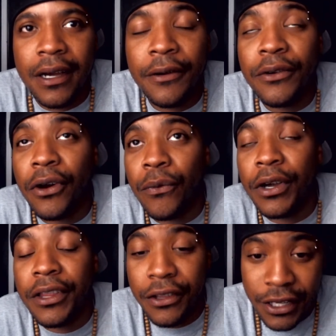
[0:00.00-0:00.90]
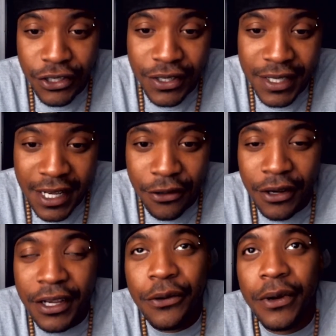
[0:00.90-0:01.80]
I don't know, whether they should sell
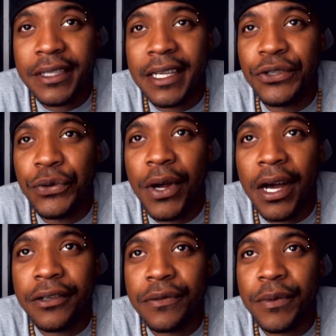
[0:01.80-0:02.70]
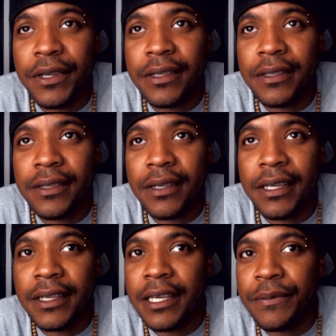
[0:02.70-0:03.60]
their EOS at $2 because
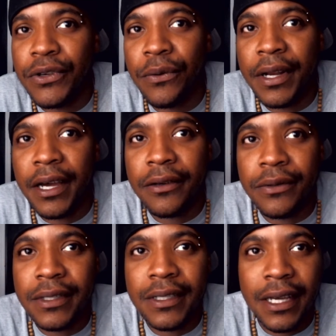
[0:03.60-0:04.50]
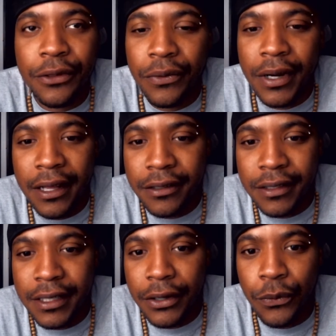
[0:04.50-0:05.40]
it keeps going down. It's at $3
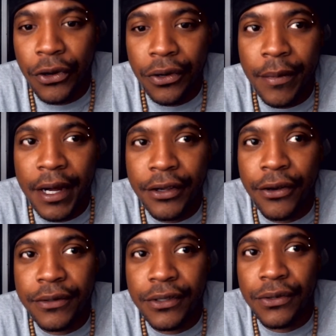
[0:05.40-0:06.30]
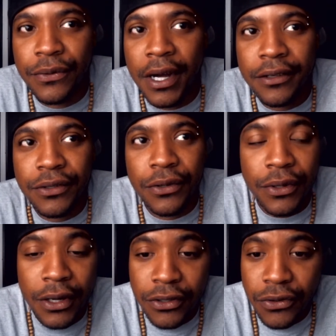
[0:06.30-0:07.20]
and they're worried about it going to $2. So
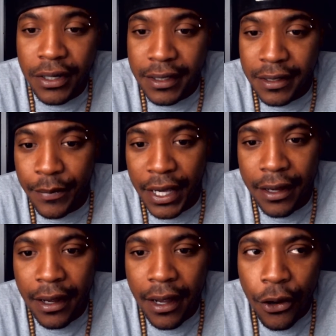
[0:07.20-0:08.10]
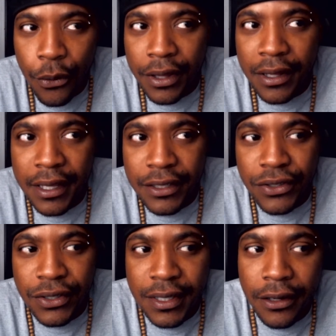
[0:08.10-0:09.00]
they're trying to debate whether they
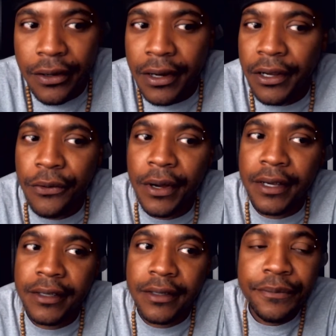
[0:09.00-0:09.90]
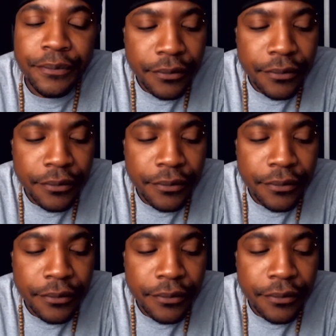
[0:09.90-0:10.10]
should sell their EOS.